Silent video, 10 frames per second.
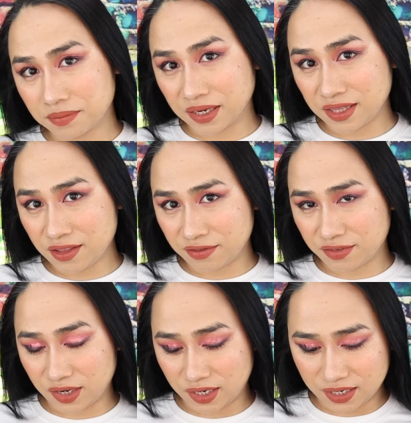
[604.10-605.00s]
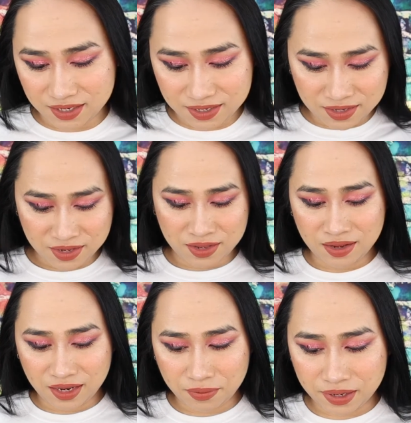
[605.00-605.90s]
Maganda ba?
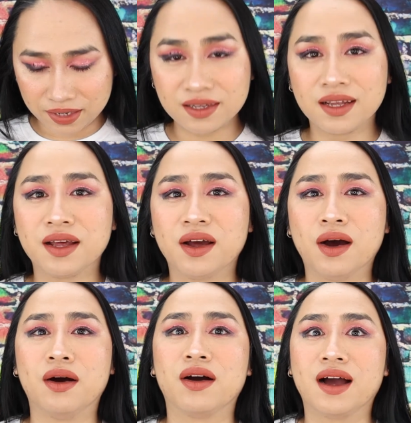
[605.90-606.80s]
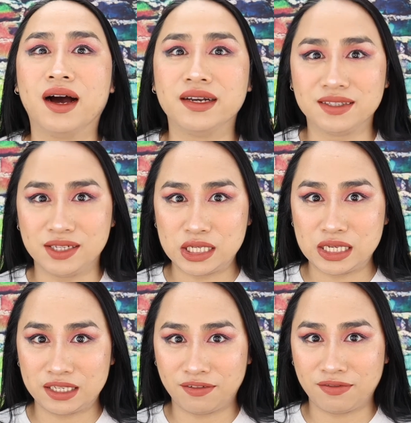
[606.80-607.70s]
Anyway, oh God, this
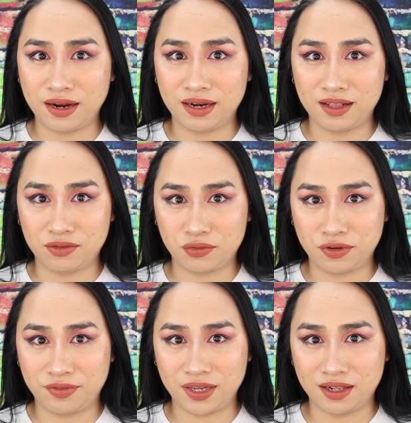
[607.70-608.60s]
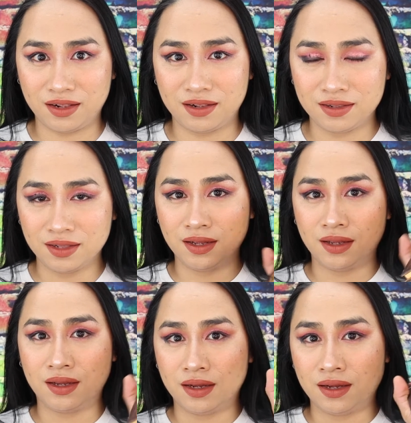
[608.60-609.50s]
is the final reveal.
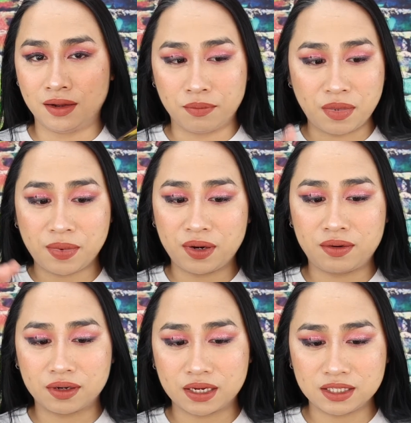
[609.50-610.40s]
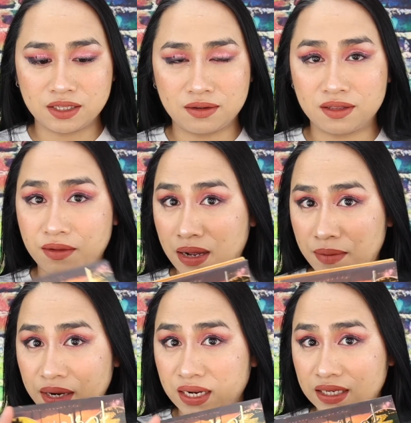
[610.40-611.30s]
May mirror kasi to, diba?
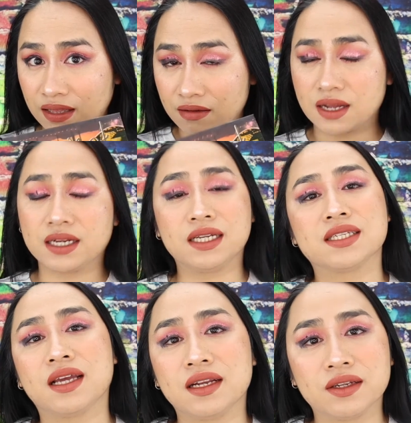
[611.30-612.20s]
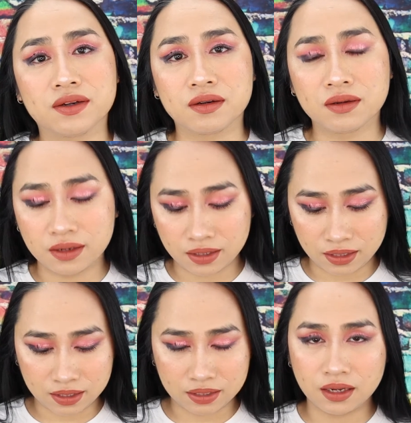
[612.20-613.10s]
Pinakita ko kanina sa inyo.
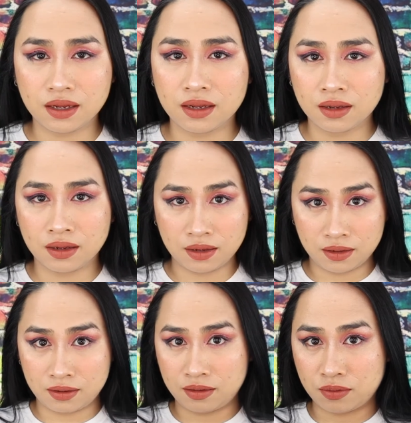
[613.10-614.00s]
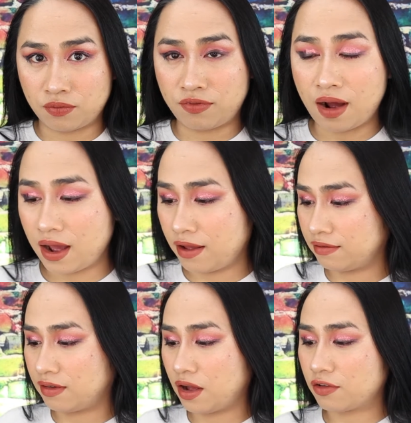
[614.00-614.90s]
And
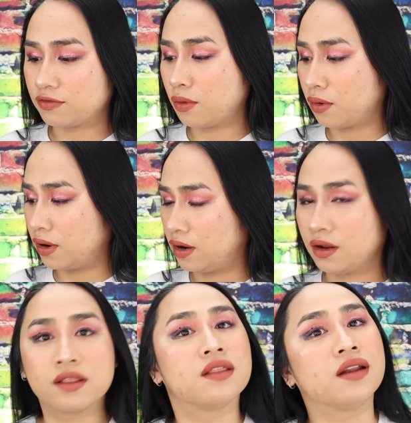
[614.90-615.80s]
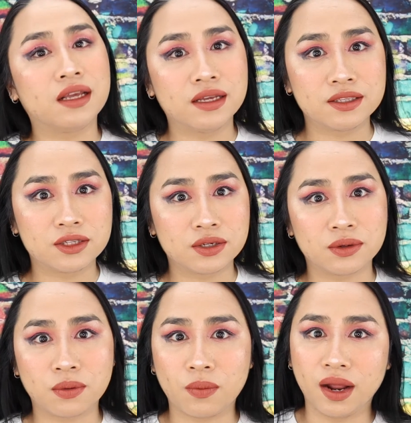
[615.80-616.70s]
5, 4, 3,
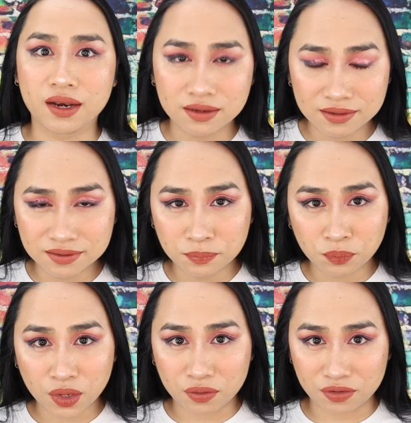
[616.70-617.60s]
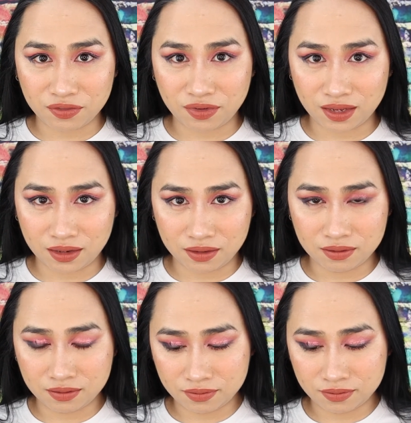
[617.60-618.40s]
2, 1, reveal.